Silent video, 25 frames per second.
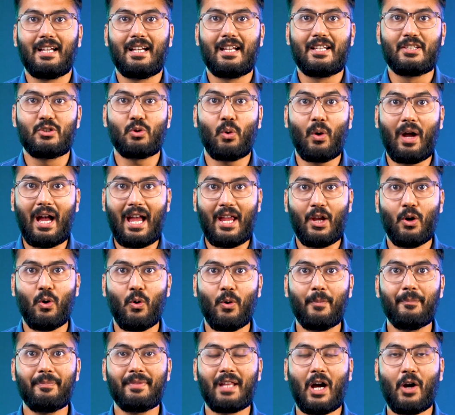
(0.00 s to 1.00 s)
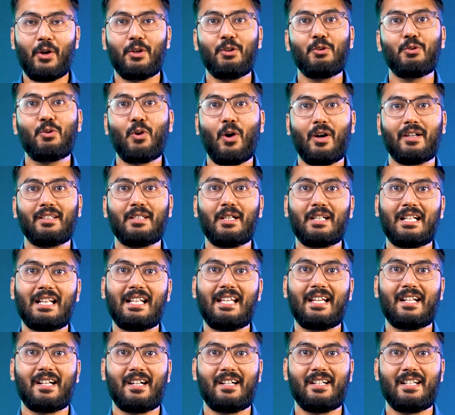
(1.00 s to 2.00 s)
So I hope now you got the
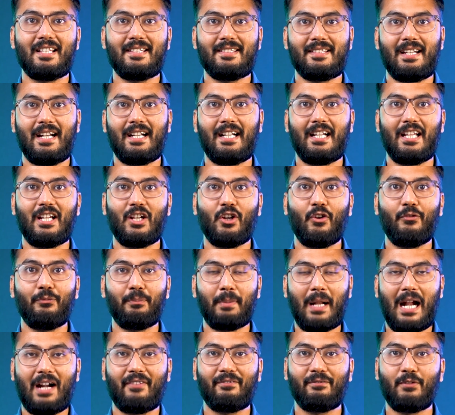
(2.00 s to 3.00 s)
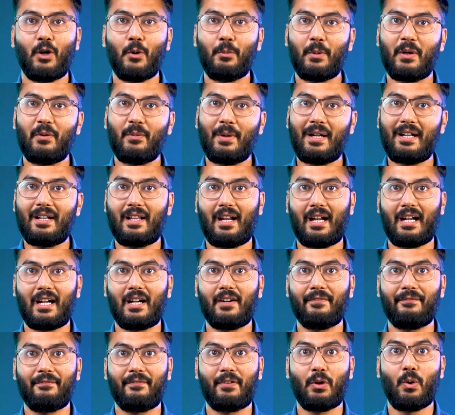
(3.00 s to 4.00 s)
clear understanding of platform event
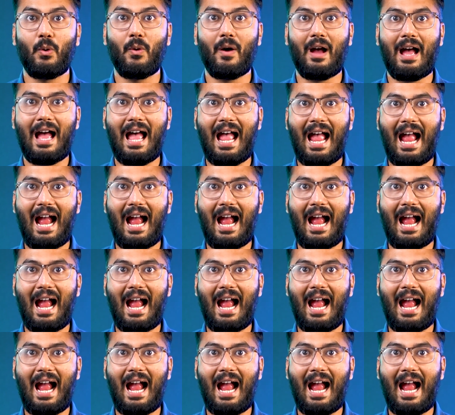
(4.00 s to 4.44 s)
triggered flow